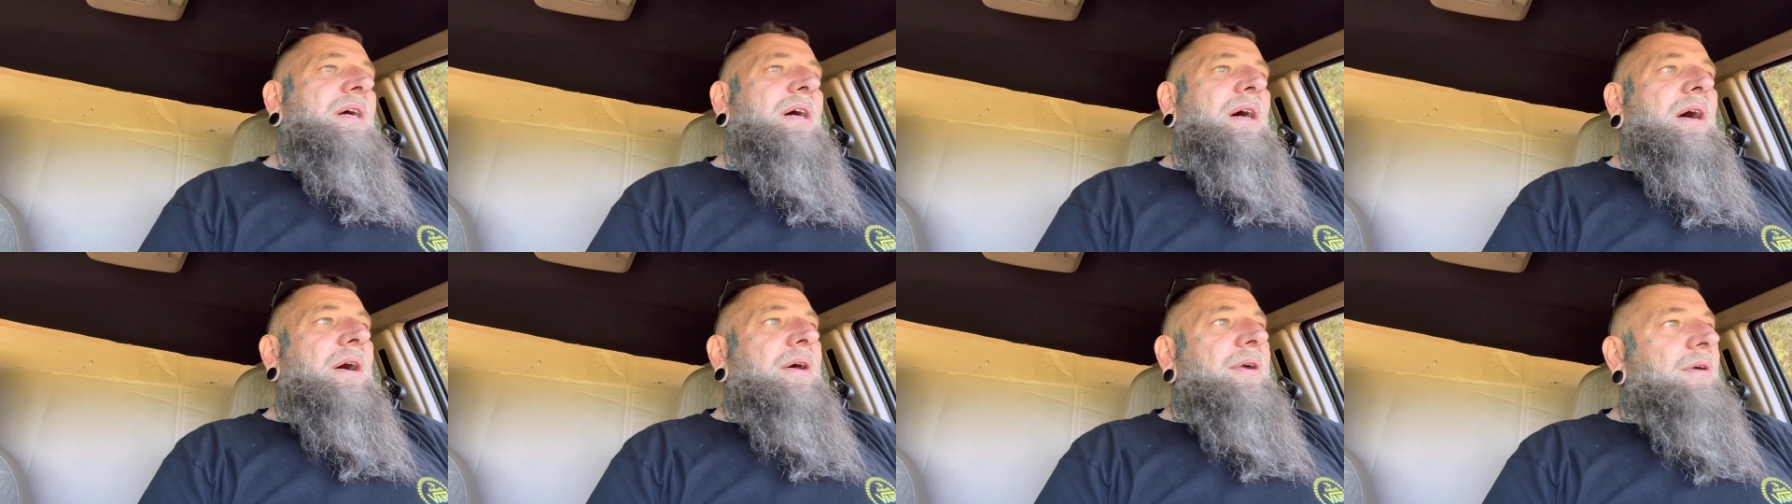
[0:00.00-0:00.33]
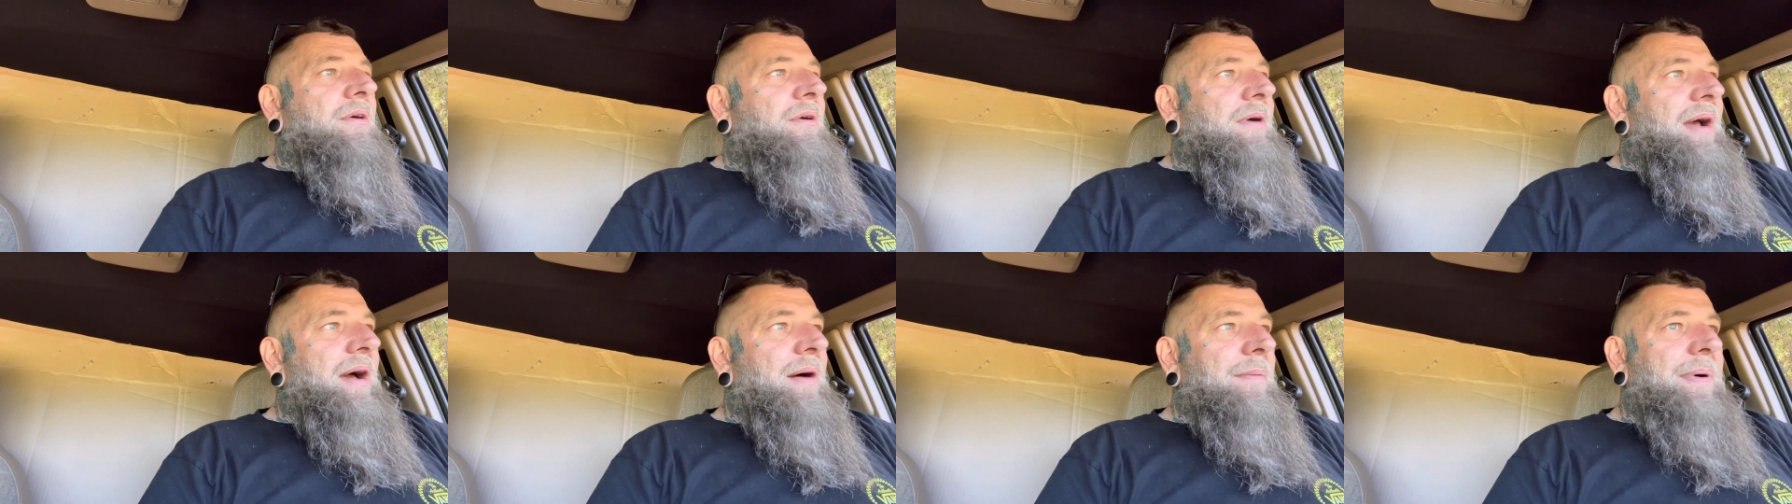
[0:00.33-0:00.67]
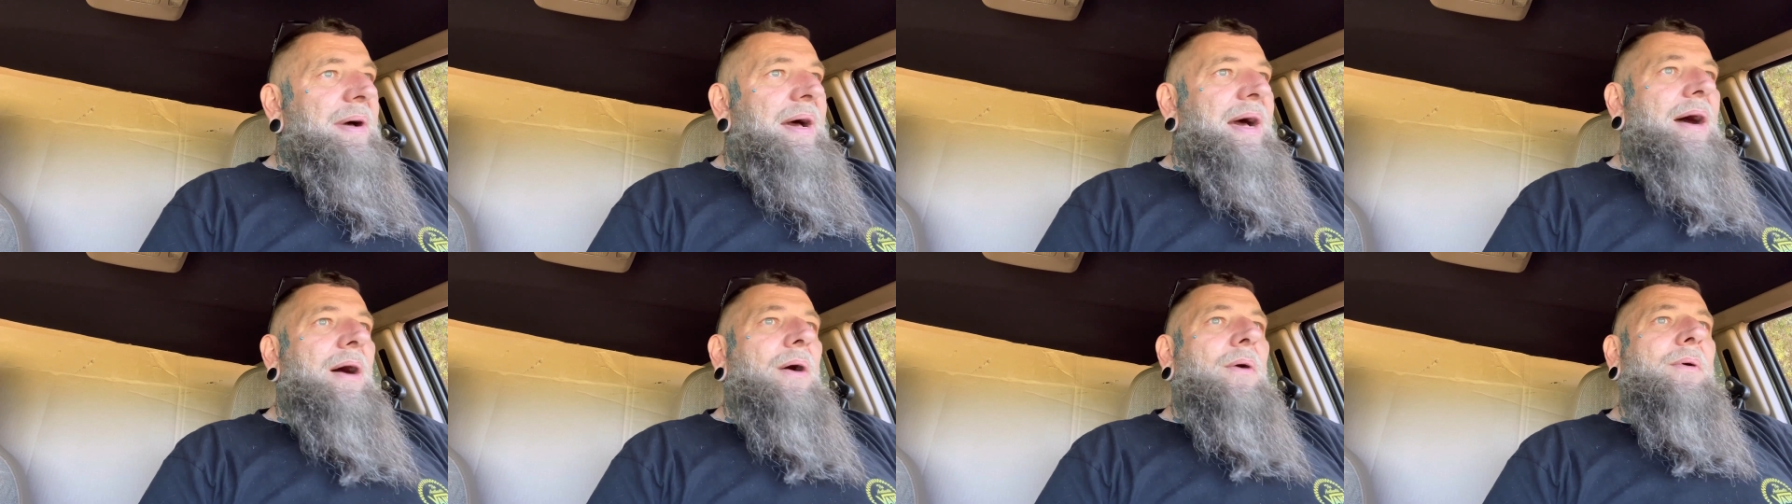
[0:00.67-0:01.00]
underground
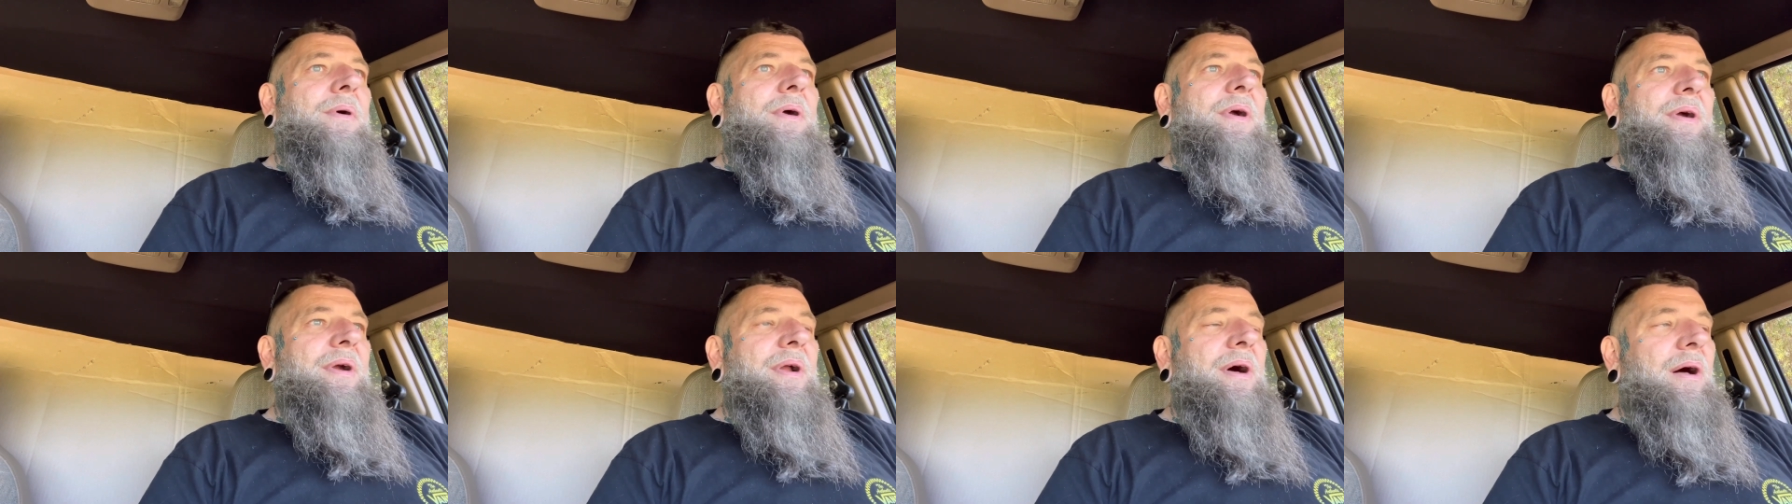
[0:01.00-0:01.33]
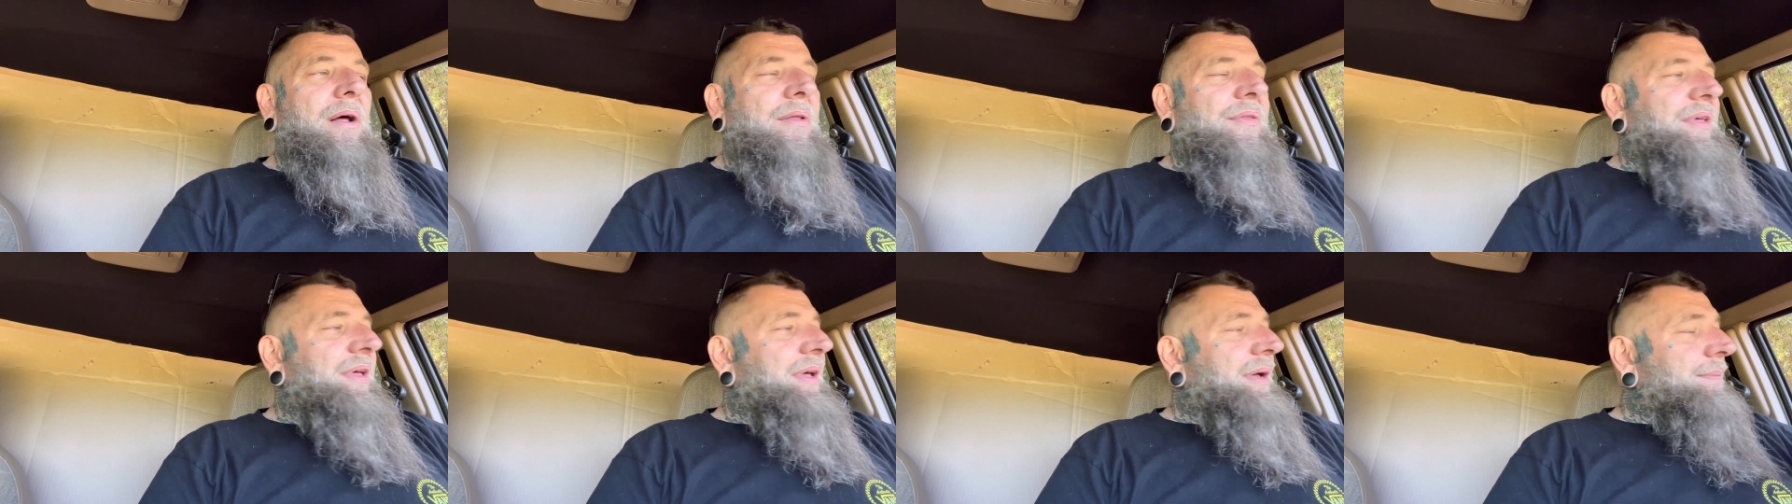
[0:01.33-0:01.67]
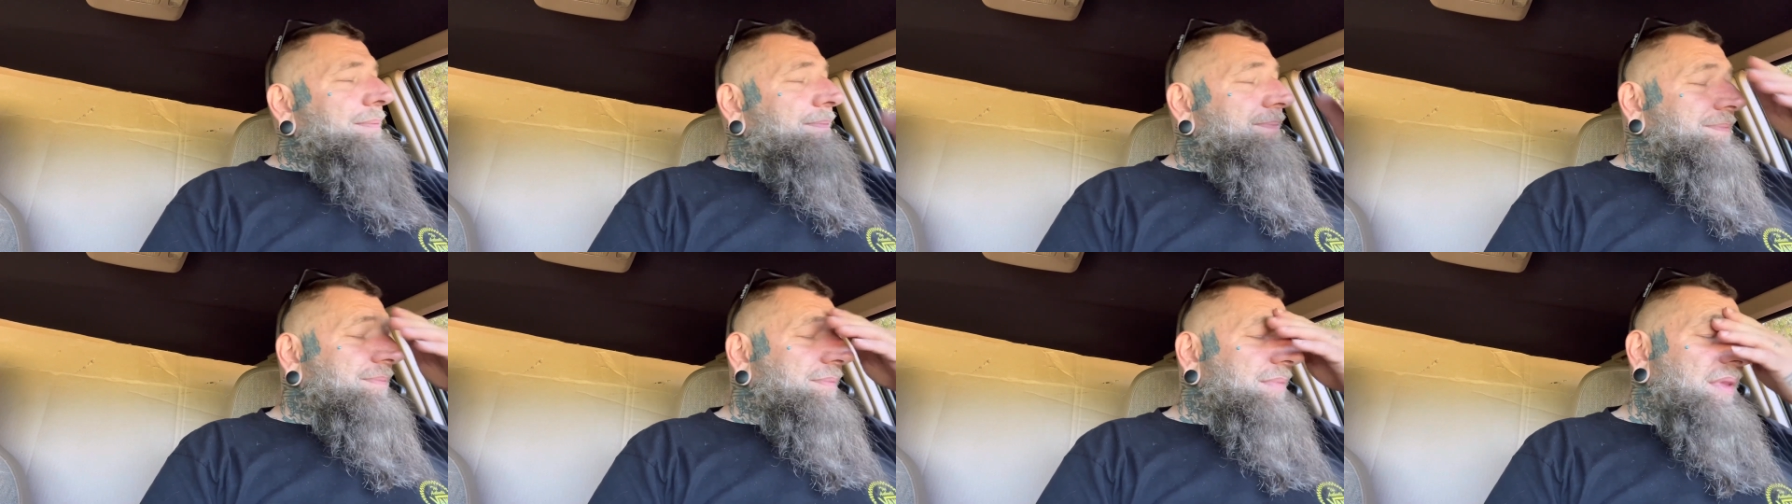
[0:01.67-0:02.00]
power and all
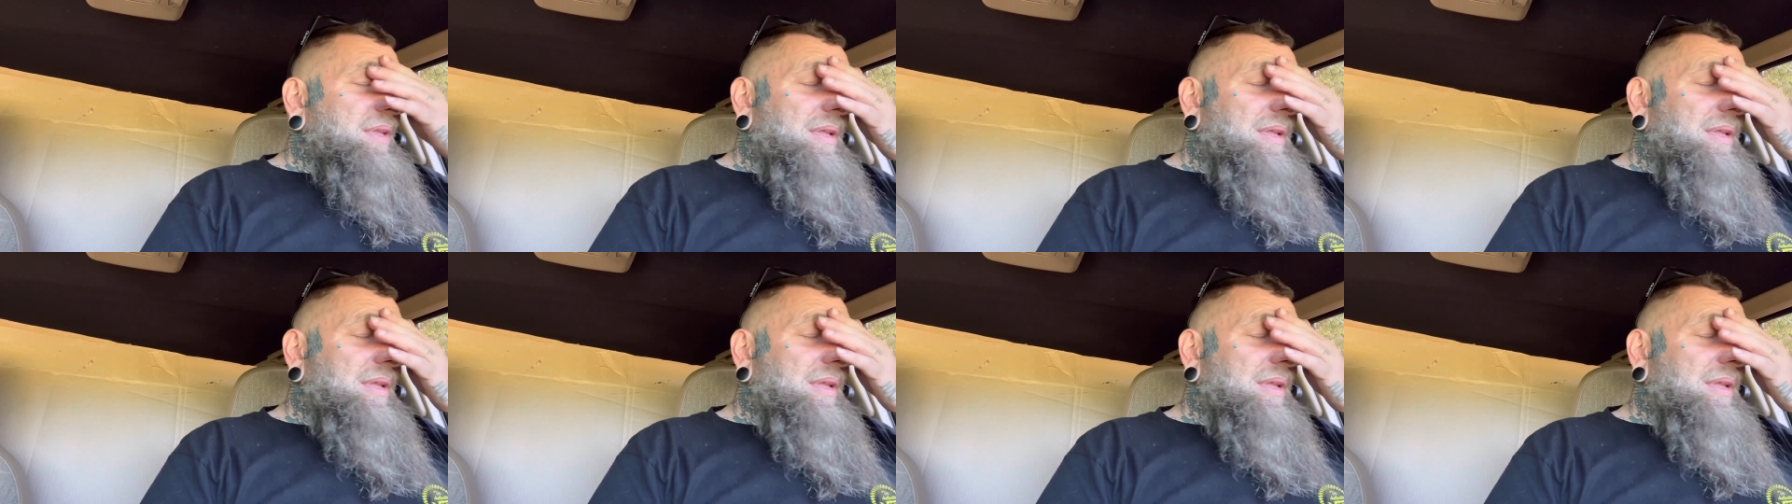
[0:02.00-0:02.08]
them.